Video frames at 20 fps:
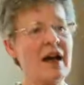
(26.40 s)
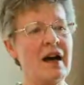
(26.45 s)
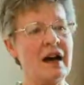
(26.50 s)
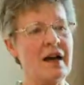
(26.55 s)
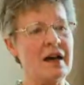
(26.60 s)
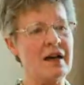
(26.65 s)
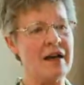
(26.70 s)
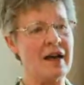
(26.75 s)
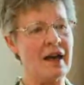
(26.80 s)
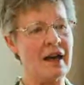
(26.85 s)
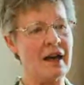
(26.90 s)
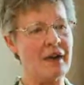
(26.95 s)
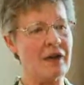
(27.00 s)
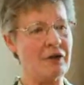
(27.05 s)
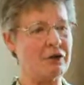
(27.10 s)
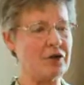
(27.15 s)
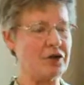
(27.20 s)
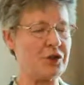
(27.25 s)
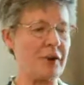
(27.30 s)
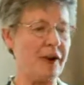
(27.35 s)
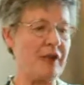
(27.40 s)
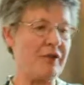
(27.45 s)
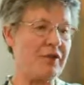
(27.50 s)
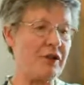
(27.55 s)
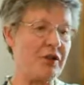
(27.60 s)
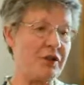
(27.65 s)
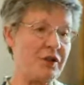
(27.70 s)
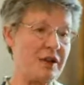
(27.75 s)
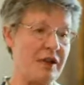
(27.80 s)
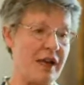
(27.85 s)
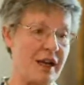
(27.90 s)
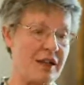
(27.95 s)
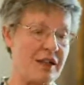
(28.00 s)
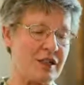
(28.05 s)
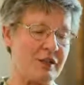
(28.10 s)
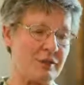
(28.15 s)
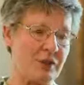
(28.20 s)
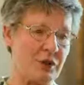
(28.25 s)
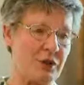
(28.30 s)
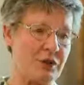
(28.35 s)
I also have
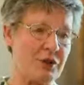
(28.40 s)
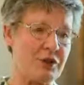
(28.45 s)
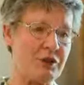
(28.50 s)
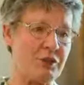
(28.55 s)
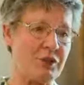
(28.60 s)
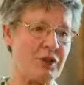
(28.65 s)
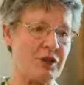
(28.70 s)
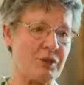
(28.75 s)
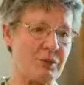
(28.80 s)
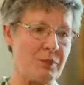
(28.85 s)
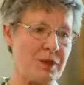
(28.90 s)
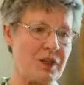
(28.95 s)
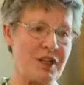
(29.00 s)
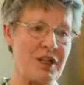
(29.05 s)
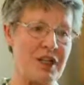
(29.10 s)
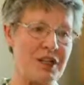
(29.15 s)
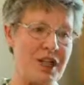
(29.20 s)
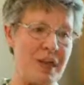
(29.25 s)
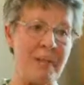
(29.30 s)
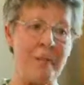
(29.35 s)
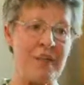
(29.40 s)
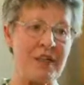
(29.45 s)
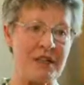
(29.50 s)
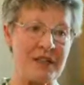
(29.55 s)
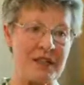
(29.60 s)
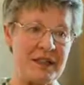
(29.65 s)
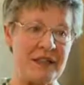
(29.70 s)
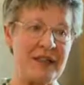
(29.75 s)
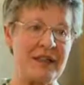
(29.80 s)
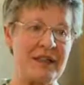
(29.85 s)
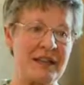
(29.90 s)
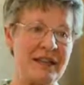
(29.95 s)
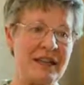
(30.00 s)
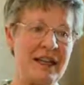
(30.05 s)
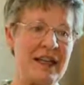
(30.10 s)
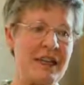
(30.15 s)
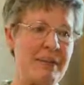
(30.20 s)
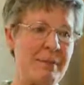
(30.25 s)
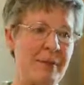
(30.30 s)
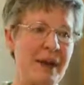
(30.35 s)
contacts, of course, with the British Embassy
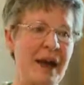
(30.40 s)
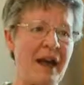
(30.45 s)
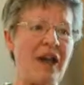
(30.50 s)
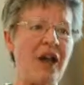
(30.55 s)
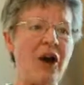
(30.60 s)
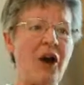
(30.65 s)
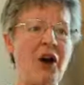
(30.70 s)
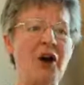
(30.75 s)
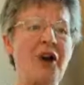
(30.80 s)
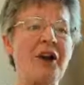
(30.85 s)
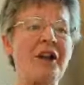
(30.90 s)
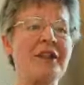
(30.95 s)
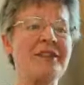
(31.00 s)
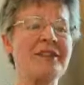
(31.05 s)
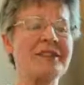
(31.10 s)
in Bangkok.